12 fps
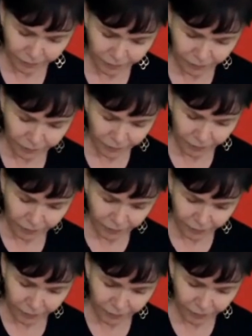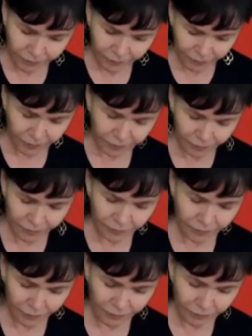strength,
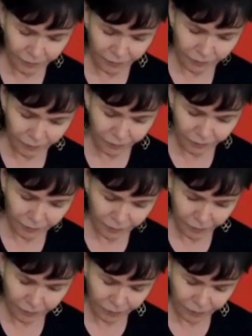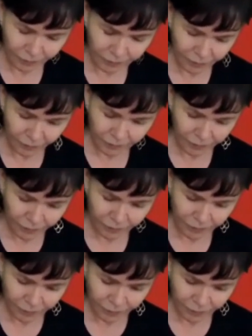not only to